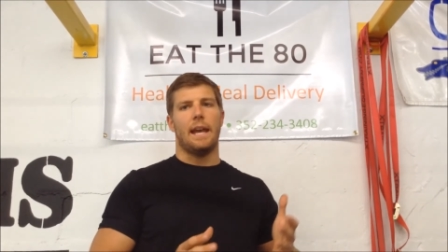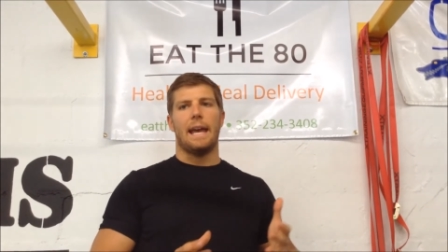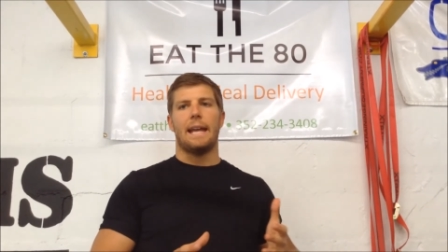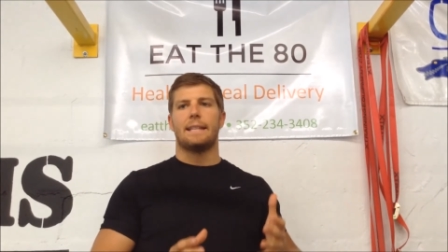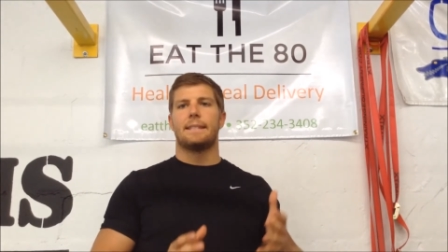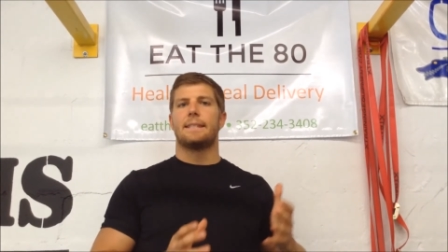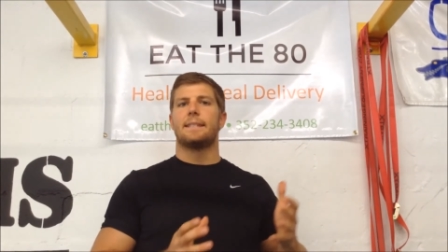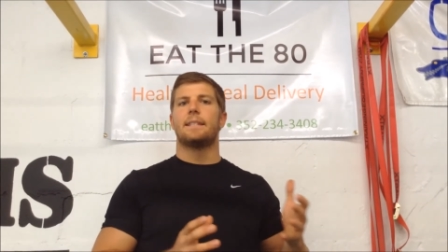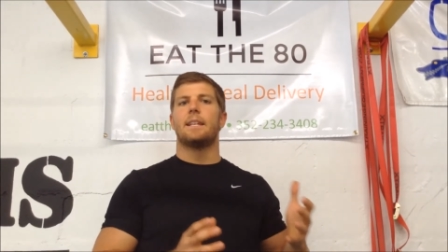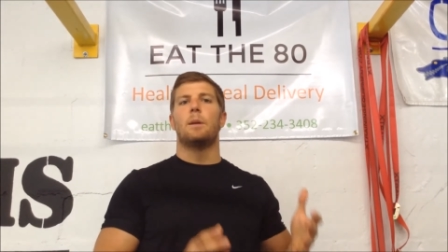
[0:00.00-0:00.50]

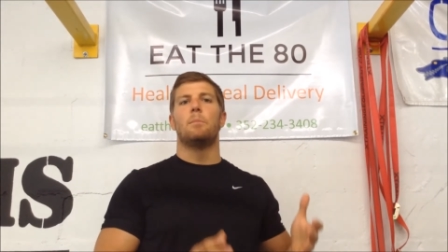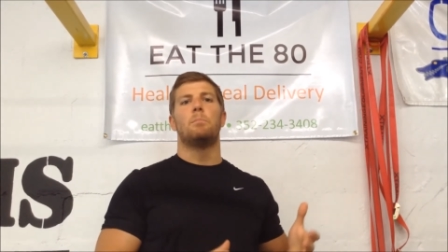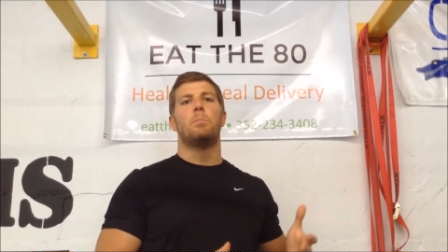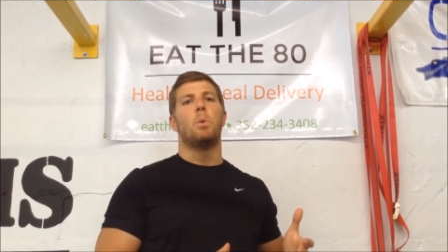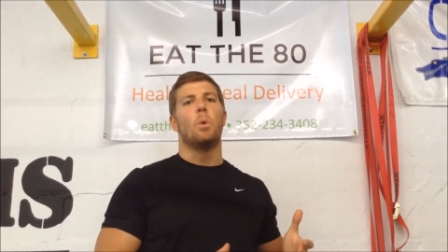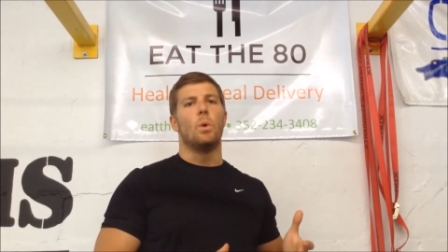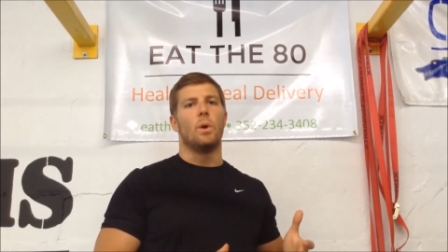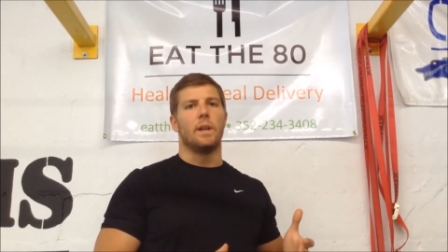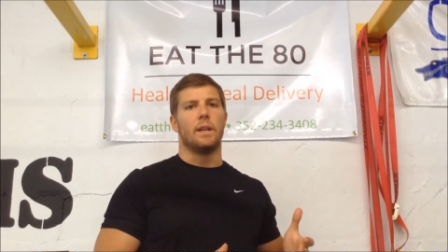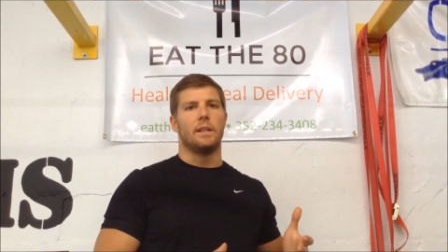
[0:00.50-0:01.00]
at some
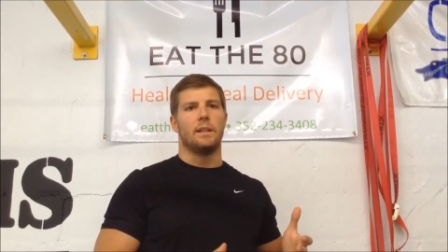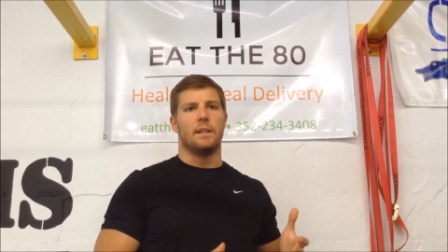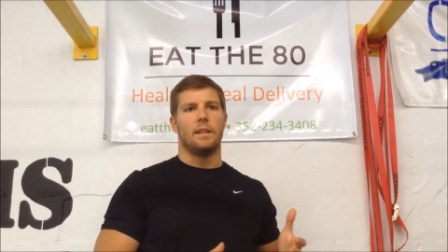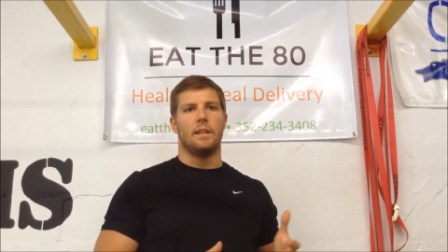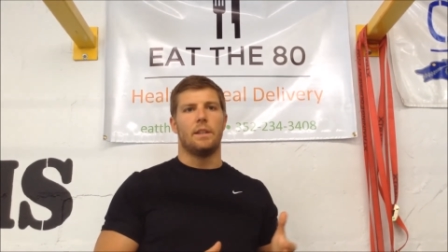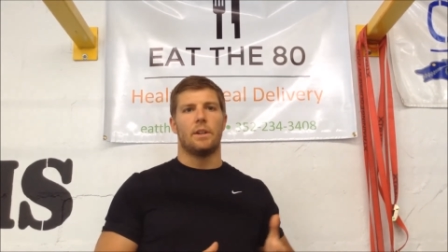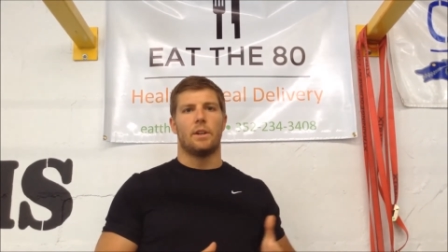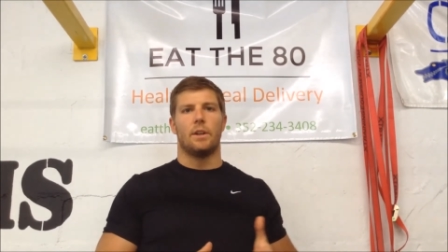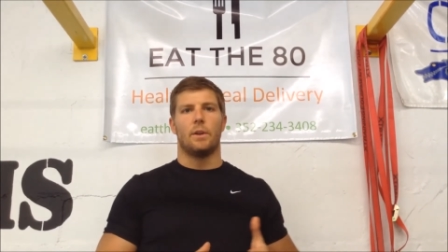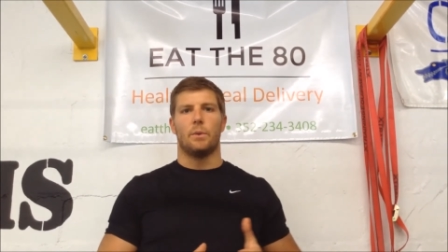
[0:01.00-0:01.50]
point,
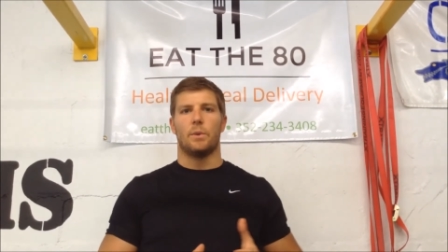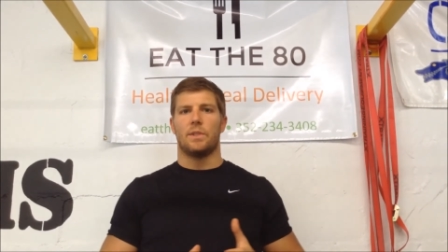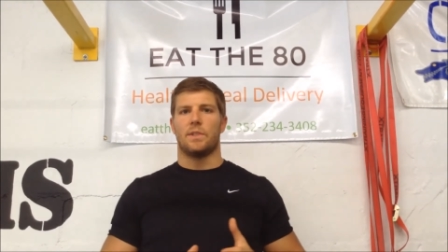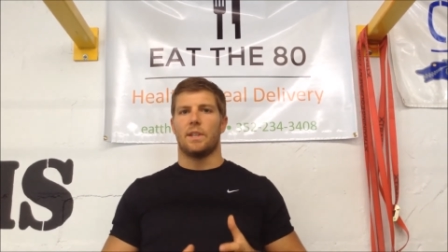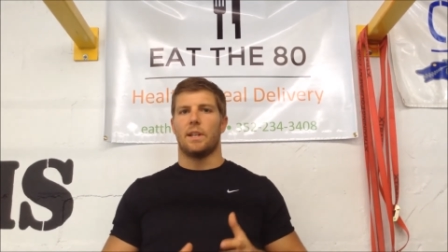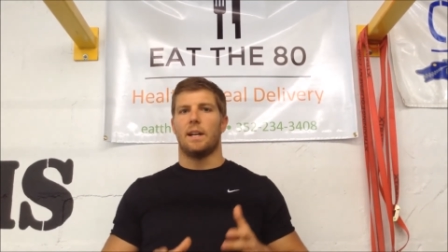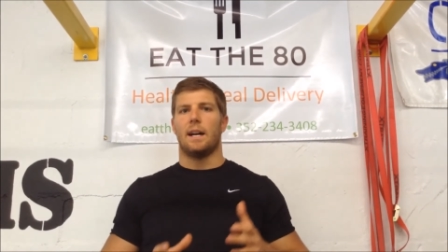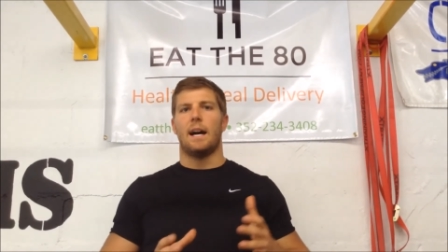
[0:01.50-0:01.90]
either it was a